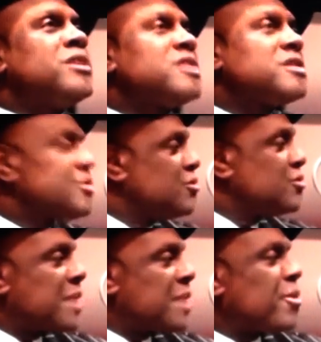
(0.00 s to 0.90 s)
wanted to
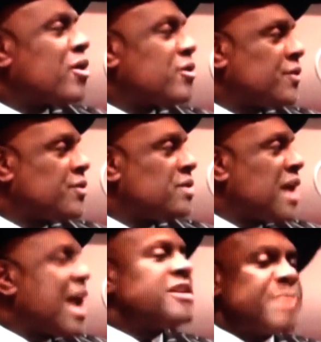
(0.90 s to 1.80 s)
salute that part of you,
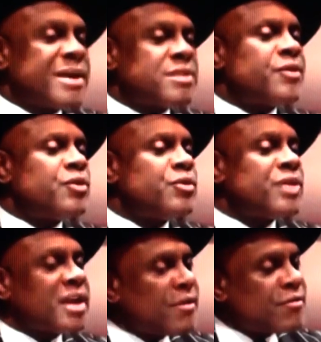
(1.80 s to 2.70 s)
the aspect Thank of you, you
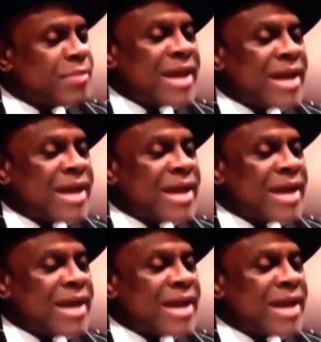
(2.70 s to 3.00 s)
so that much. gives